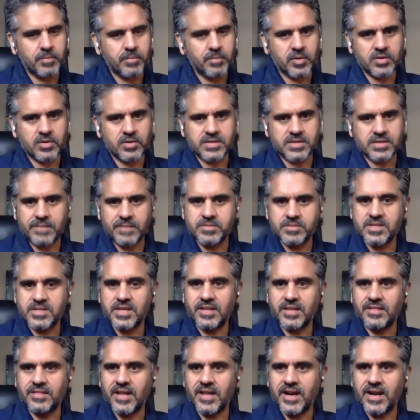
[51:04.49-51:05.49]
because I'm
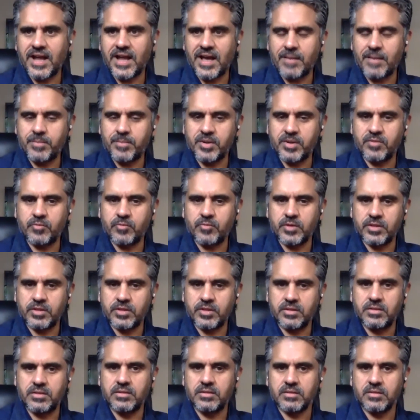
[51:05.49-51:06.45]
seeing that happen with,